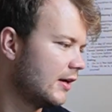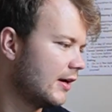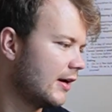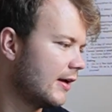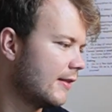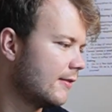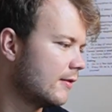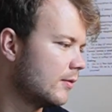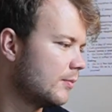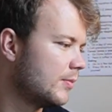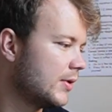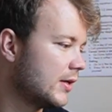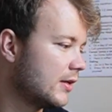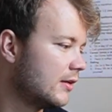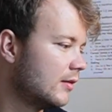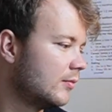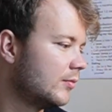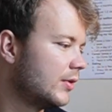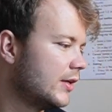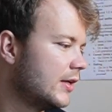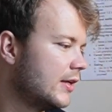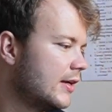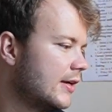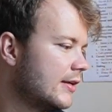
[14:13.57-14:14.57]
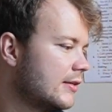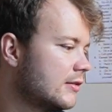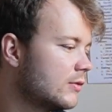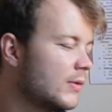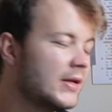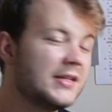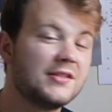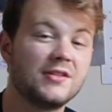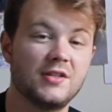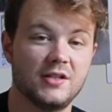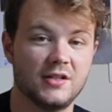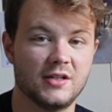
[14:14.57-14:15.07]
and the big number here,
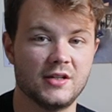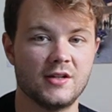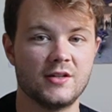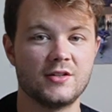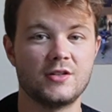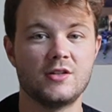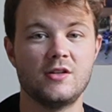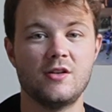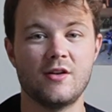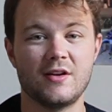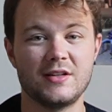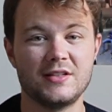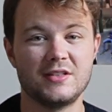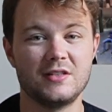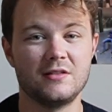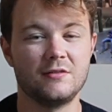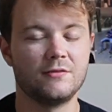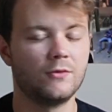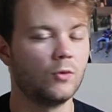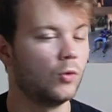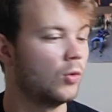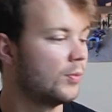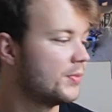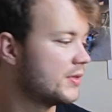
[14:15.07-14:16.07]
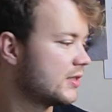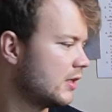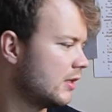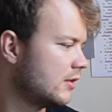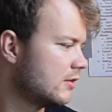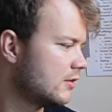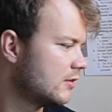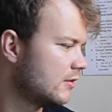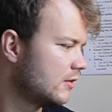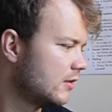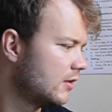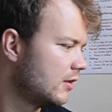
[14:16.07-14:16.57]
20 years 94%.
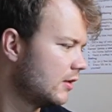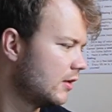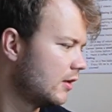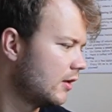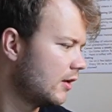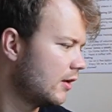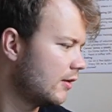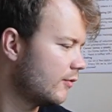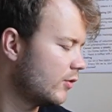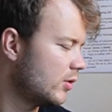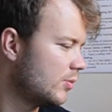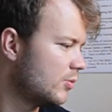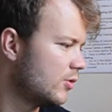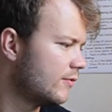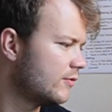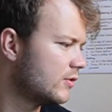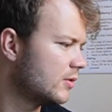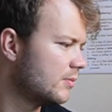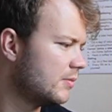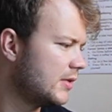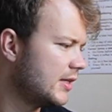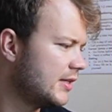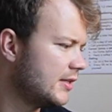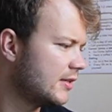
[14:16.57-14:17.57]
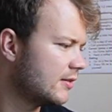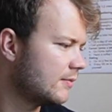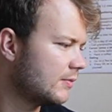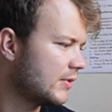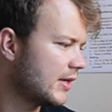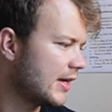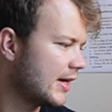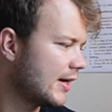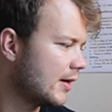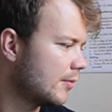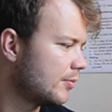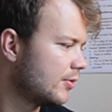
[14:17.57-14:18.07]
We move to medium
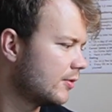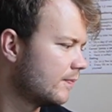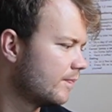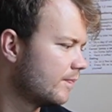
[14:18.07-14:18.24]
cap,